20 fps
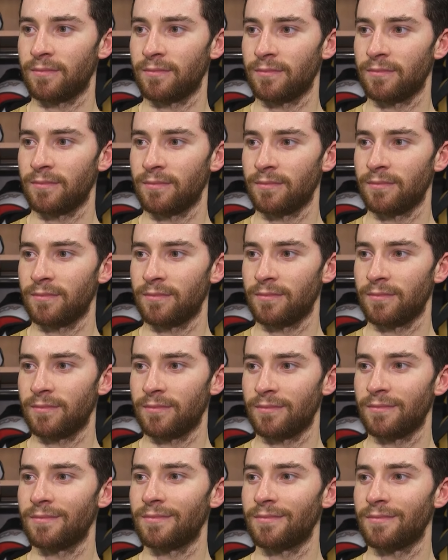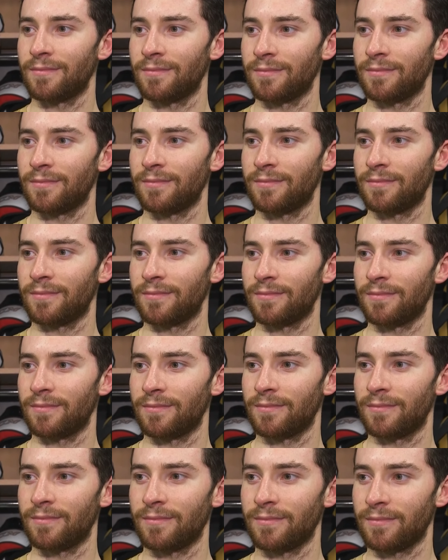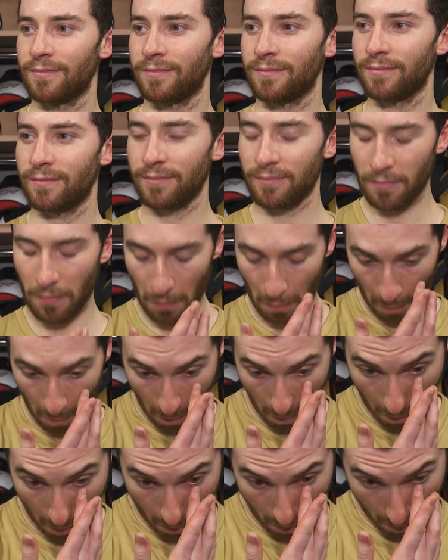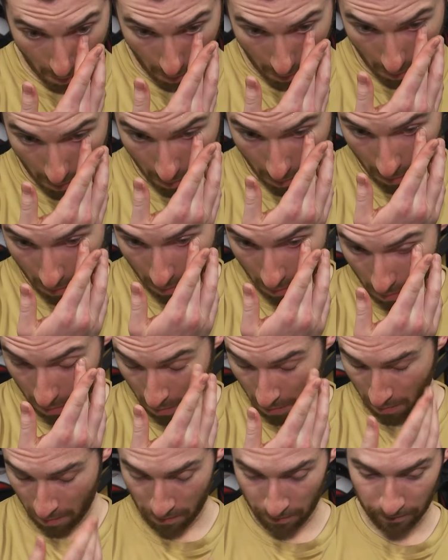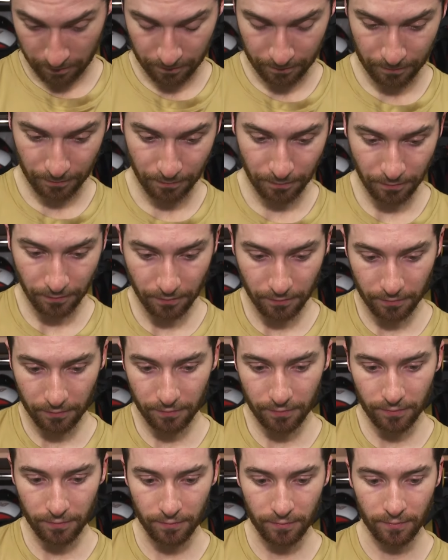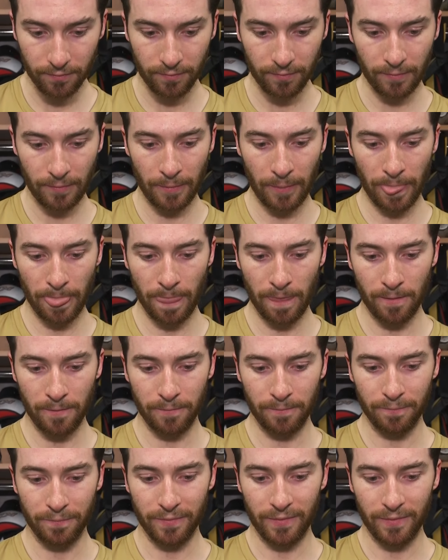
more shots and so do you feel it around you even even as you're maintaining your, your own?